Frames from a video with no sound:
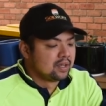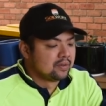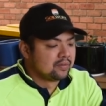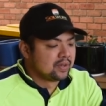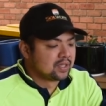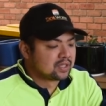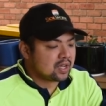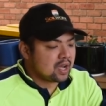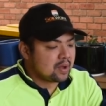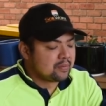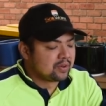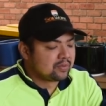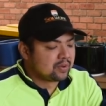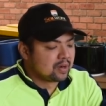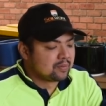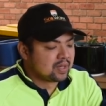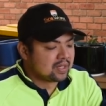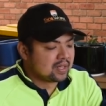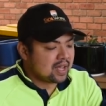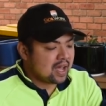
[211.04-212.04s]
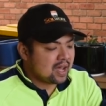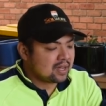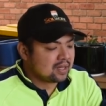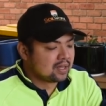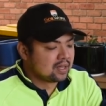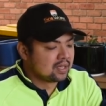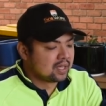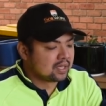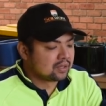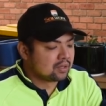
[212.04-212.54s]
if it's coming from an
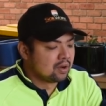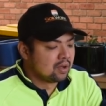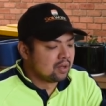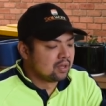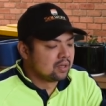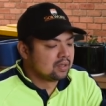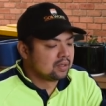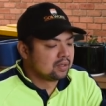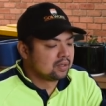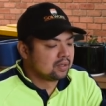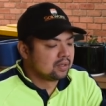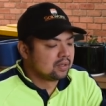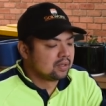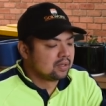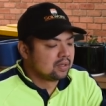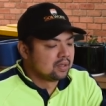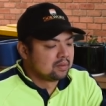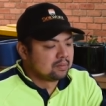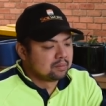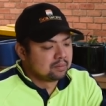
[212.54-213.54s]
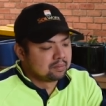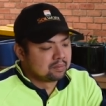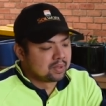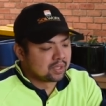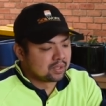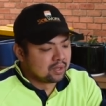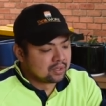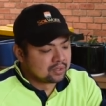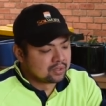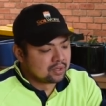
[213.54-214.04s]
angle at all,
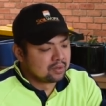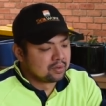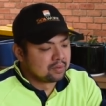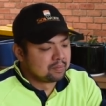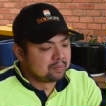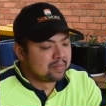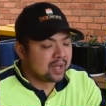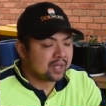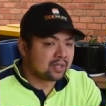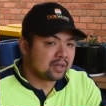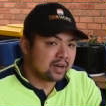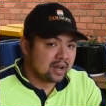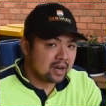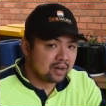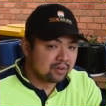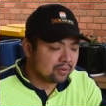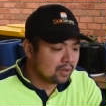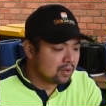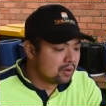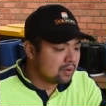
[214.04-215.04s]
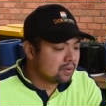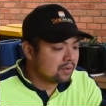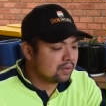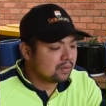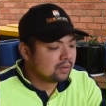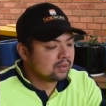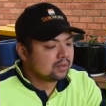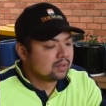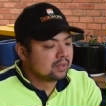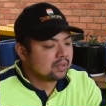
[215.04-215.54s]
but also better airflow.
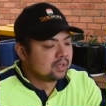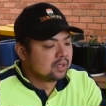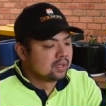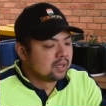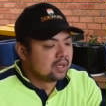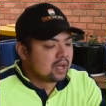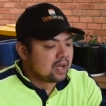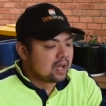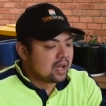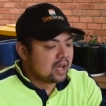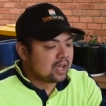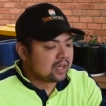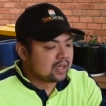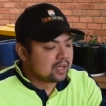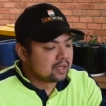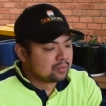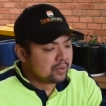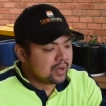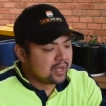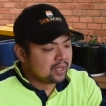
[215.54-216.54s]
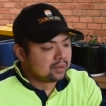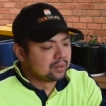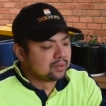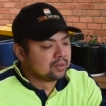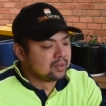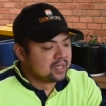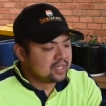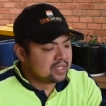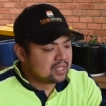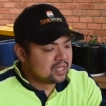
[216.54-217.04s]
I can wait
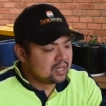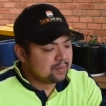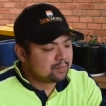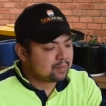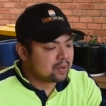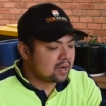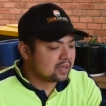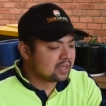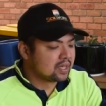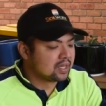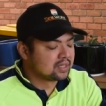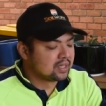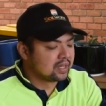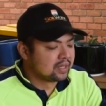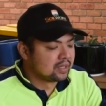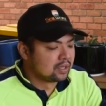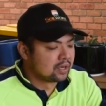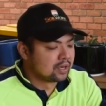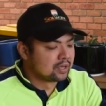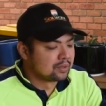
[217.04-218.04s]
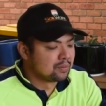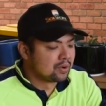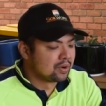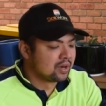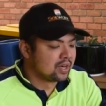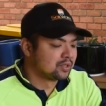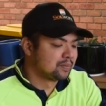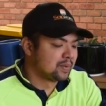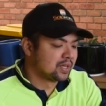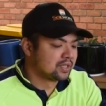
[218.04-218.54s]
to see progress and learn
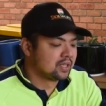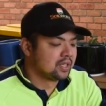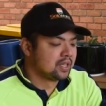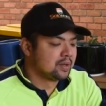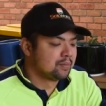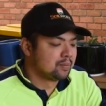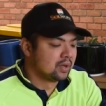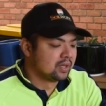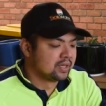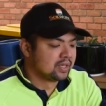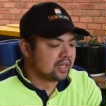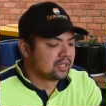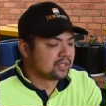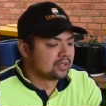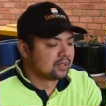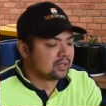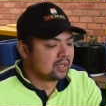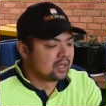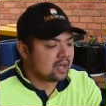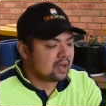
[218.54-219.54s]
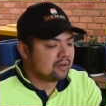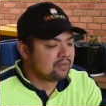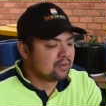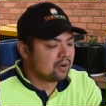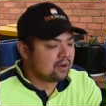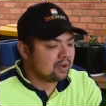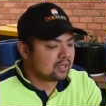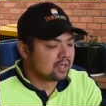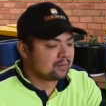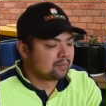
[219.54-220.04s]
more, especially pollination. Love
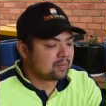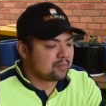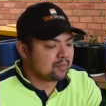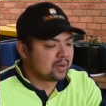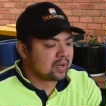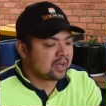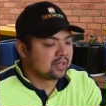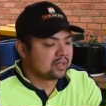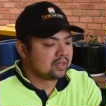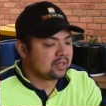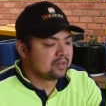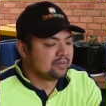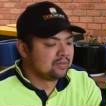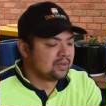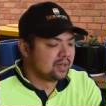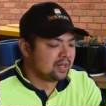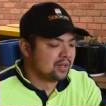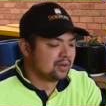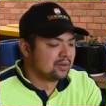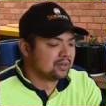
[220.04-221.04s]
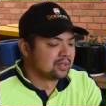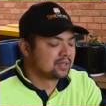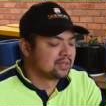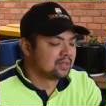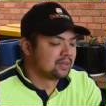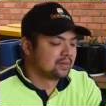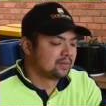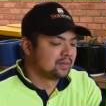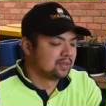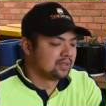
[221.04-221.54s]
all the propagated videos.
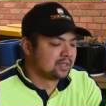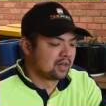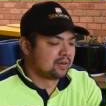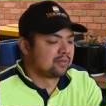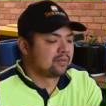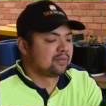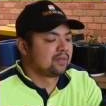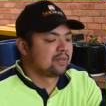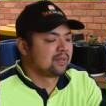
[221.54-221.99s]
Jeff.